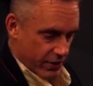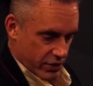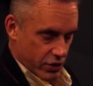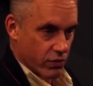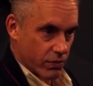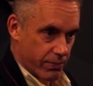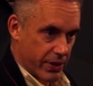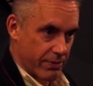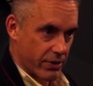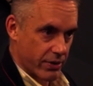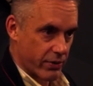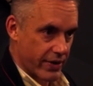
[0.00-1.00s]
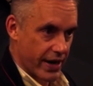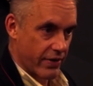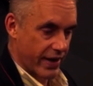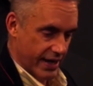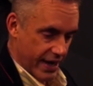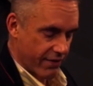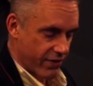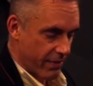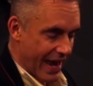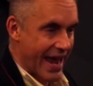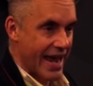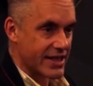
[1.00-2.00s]
2 people that were there. They gave them
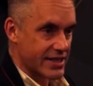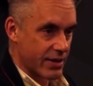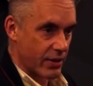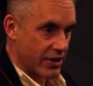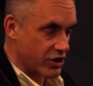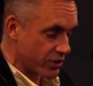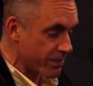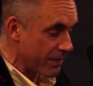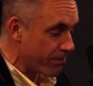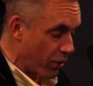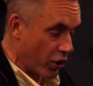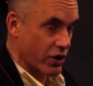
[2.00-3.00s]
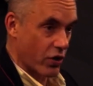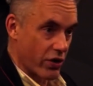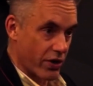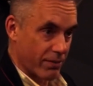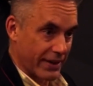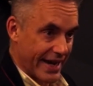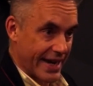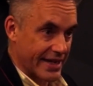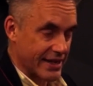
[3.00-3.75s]
eggs that had just been put on the plate.